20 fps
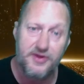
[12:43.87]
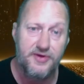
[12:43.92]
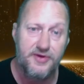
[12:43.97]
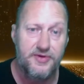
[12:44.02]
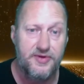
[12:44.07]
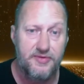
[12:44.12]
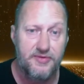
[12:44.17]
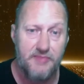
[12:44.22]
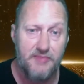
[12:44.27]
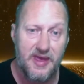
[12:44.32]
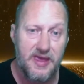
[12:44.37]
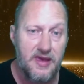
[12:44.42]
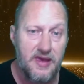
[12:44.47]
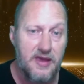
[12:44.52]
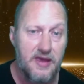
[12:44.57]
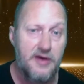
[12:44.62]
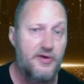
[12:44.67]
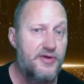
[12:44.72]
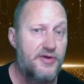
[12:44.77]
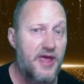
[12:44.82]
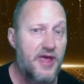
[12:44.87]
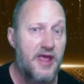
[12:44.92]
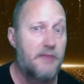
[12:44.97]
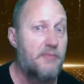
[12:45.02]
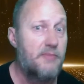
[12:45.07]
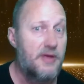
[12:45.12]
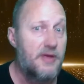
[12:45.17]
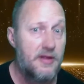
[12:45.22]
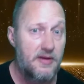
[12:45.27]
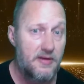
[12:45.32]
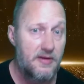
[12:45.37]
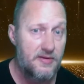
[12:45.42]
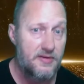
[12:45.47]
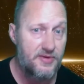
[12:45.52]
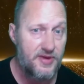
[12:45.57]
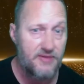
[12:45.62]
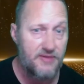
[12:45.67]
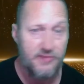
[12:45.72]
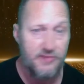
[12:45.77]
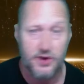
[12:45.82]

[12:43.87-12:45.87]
making entertainment, TV